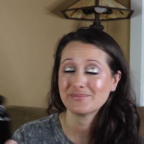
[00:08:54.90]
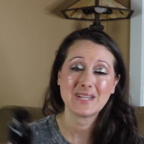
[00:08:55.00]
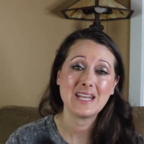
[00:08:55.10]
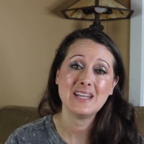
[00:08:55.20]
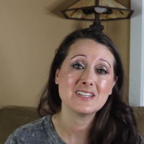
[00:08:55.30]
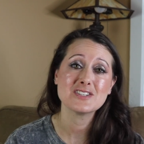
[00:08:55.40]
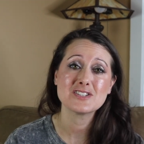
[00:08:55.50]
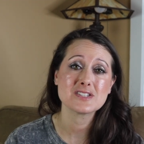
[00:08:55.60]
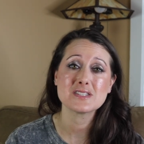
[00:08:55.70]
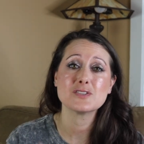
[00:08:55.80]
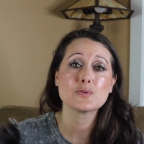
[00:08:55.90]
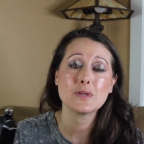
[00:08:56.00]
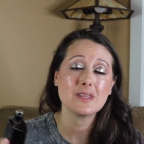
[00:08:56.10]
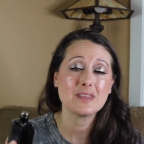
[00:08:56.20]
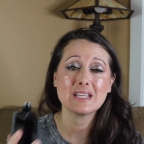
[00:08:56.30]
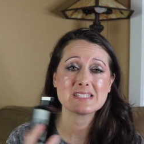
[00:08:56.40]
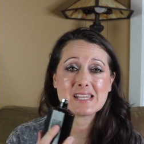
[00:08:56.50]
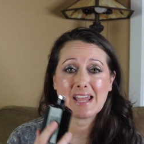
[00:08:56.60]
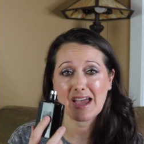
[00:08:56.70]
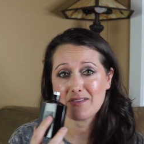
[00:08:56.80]
I need to just enjoy the things
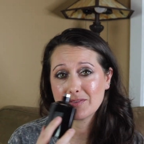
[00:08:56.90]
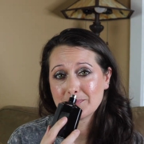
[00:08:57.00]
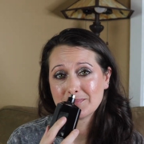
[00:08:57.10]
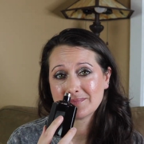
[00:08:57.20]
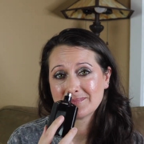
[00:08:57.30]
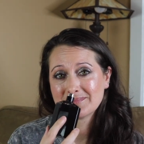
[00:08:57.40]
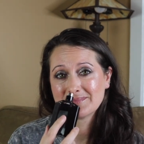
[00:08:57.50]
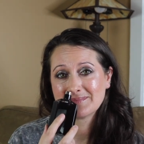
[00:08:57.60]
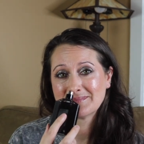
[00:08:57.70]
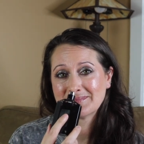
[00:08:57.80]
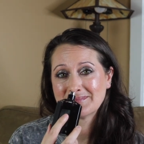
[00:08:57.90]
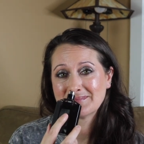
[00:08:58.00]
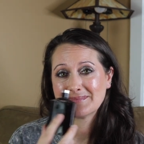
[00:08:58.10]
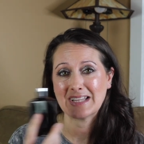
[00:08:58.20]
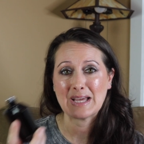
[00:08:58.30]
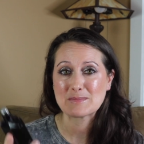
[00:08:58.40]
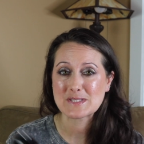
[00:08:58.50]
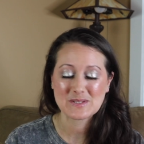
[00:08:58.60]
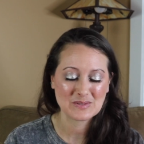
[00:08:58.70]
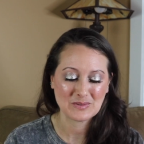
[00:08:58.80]
that I have.
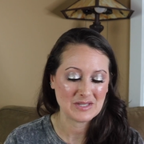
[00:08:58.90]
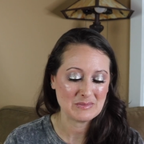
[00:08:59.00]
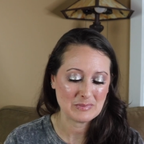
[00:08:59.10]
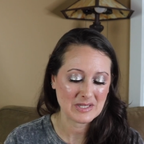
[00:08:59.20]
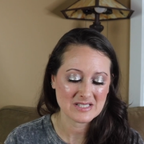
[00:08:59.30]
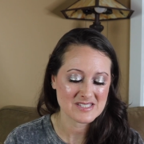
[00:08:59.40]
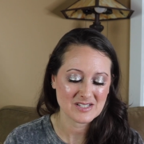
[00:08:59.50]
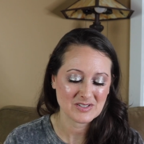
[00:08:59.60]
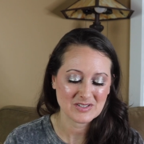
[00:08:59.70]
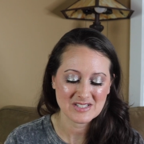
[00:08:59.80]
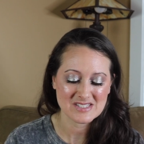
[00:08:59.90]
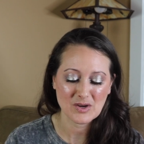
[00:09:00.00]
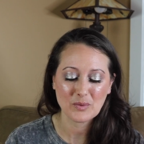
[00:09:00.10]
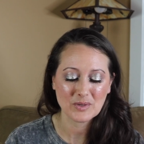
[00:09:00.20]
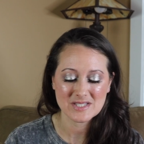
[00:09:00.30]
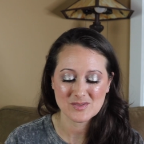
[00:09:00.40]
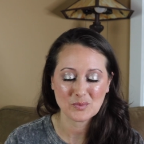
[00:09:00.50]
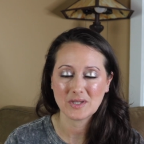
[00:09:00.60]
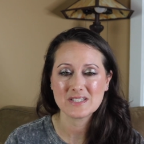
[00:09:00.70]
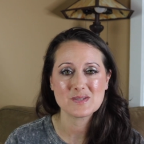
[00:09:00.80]
Absolutely, because there is always
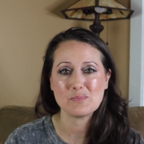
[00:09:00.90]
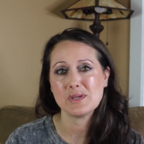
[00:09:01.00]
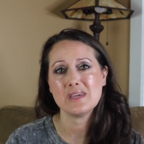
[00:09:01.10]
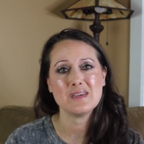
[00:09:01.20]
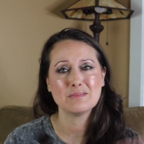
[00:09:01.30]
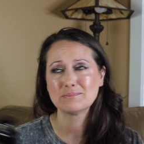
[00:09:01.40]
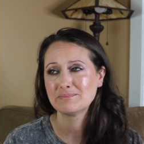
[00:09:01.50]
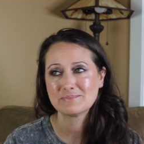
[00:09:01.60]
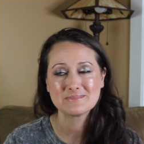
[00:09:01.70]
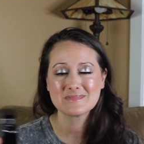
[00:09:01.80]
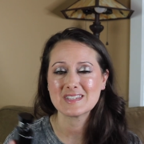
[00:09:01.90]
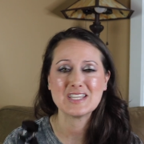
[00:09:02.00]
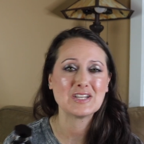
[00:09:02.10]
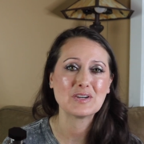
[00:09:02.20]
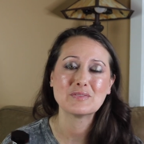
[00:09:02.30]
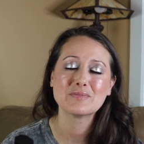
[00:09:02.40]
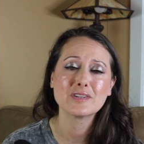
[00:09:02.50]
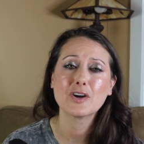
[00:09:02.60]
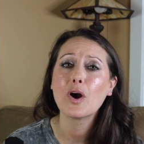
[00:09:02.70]
going to be, you know, there are